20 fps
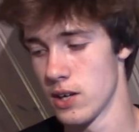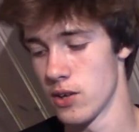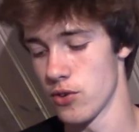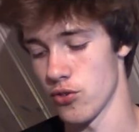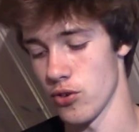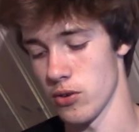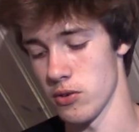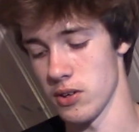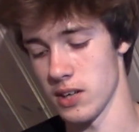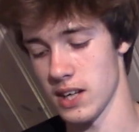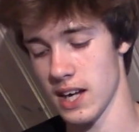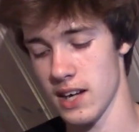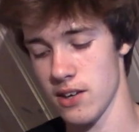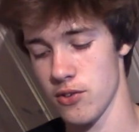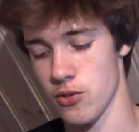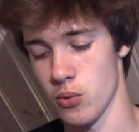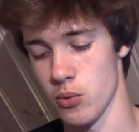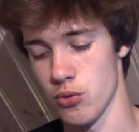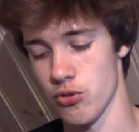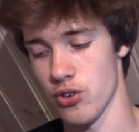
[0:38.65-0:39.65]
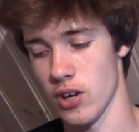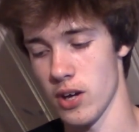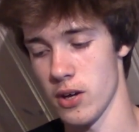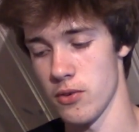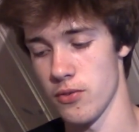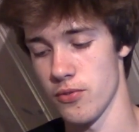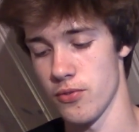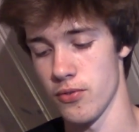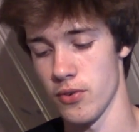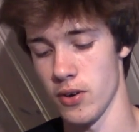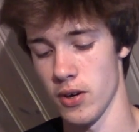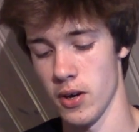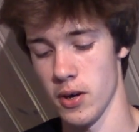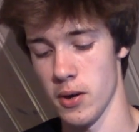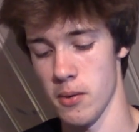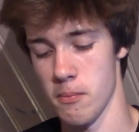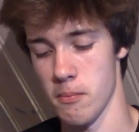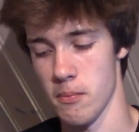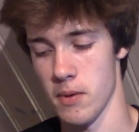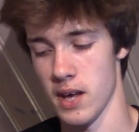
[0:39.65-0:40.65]
So you get yourself
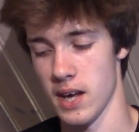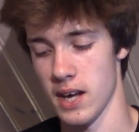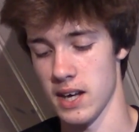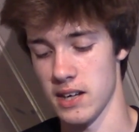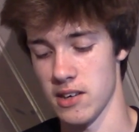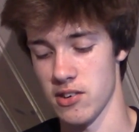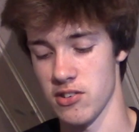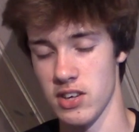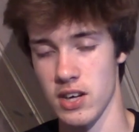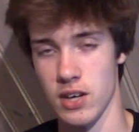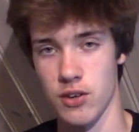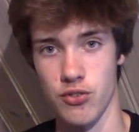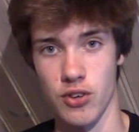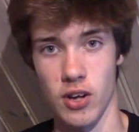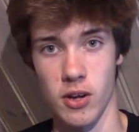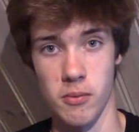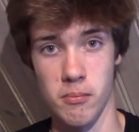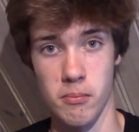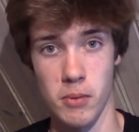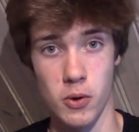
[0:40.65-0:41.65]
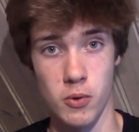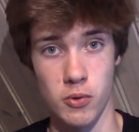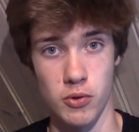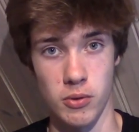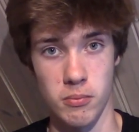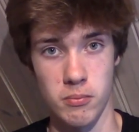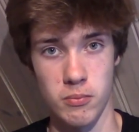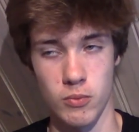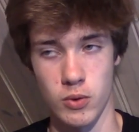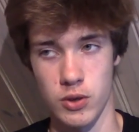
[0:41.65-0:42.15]
a DSL modem,